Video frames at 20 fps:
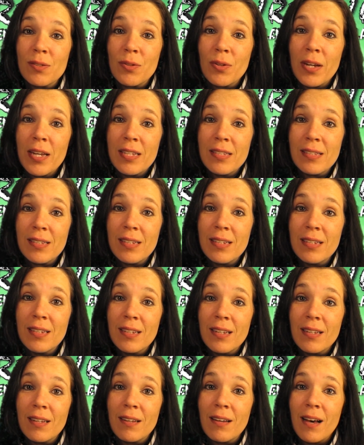as
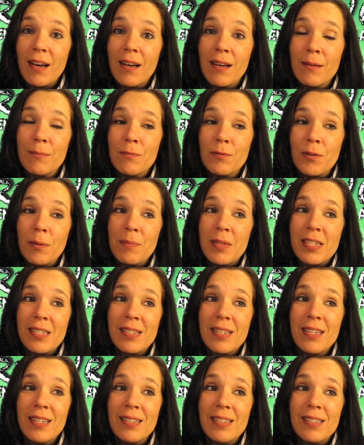crazy. Um, from the
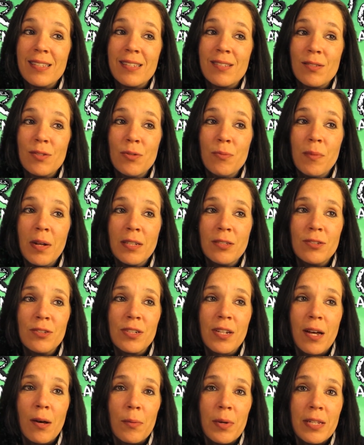scenes, there's too much
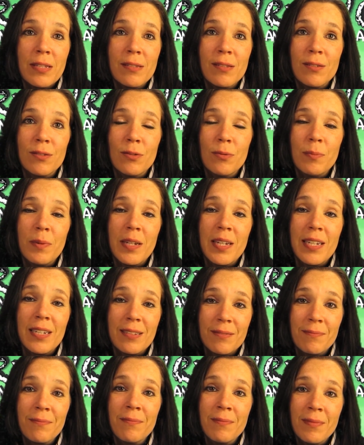to go into, but
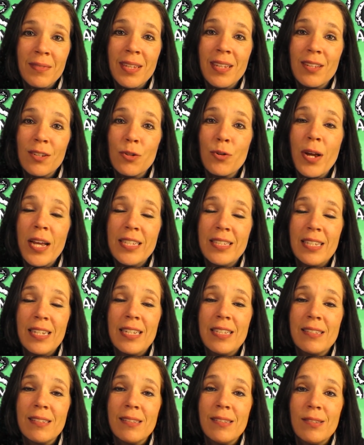
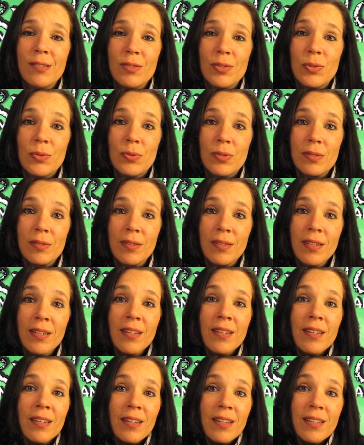craziness ensues.
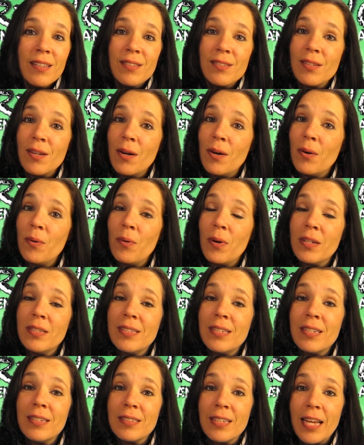So
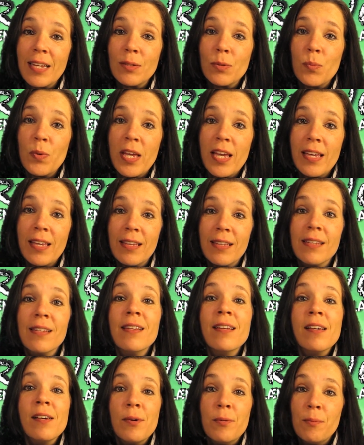until next week,
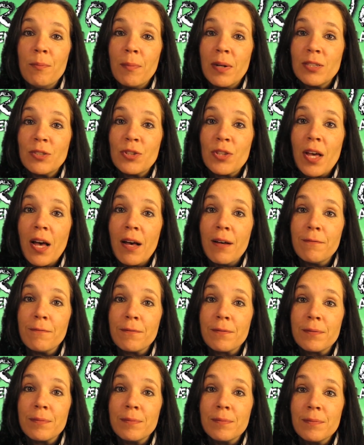much
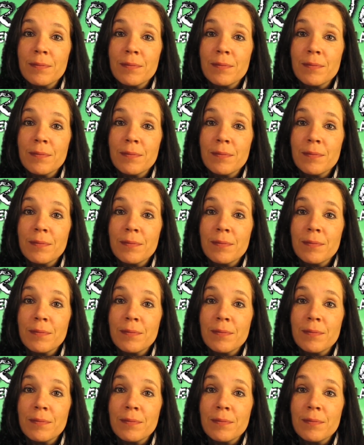love.